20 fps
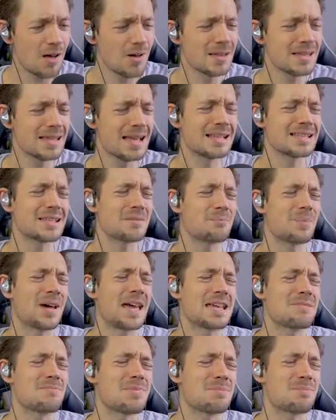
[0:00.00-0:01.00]
Oh, there's a
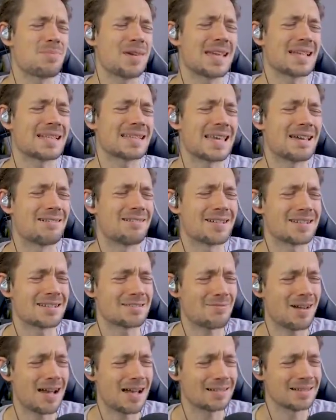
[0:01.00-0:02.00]
baby pig there as
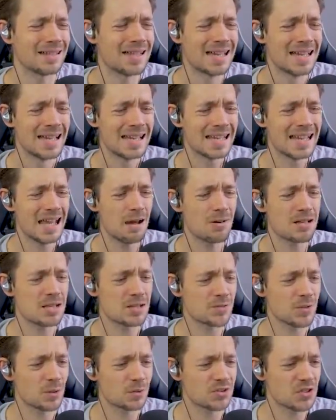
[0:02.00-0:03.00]
well. Now I
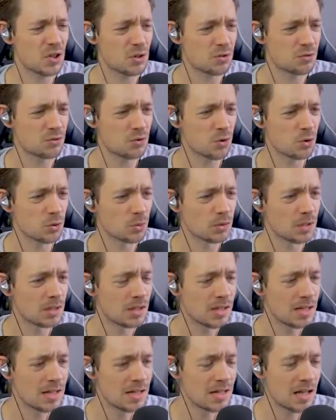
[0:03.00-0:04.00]
just feel so cruel.
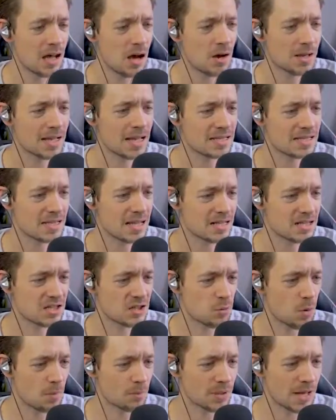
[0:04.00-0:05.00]
Okay, so that's
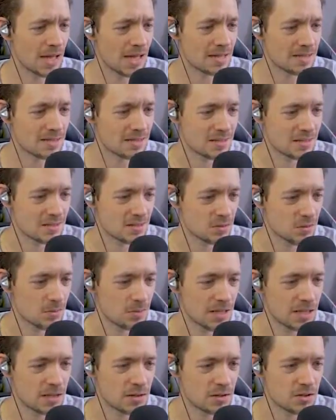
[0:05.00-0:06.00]
swampland.
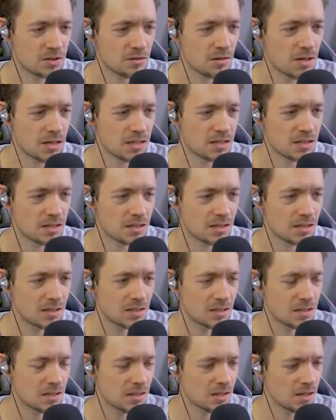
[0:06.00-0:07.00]
Swampland looks great.
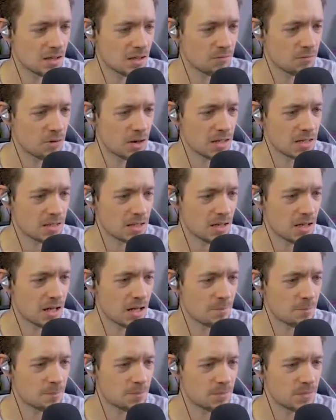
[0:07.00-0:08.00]
Right.
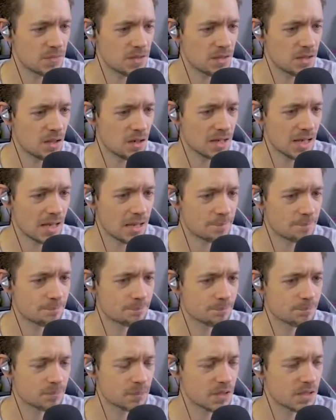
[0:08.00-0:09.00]
Uh, okay.
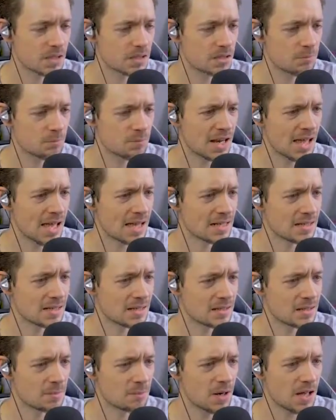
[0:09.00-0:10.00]
The plan.
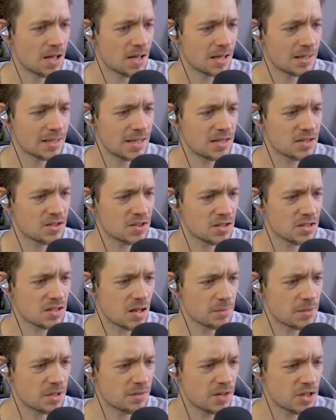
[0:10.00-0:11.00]
The pl let's just.
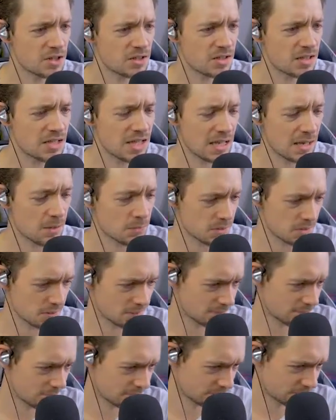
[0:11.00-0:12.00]
I'm gonna venture to the cows.
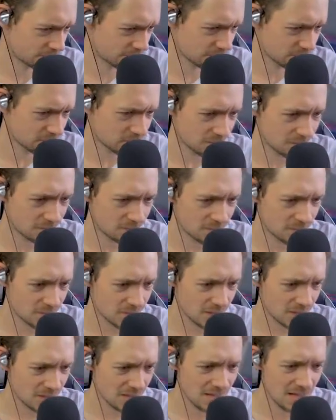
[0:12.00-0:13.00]

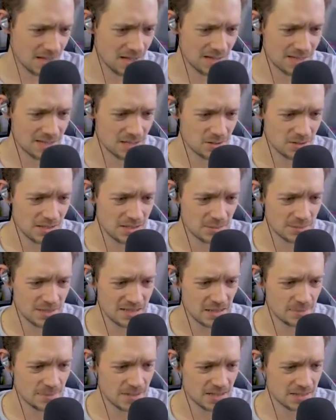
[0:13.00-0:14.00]
Oh, I do need to
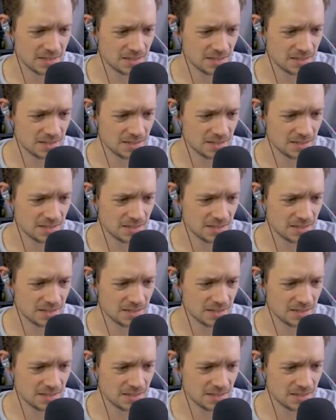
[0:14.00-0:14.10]
eat something.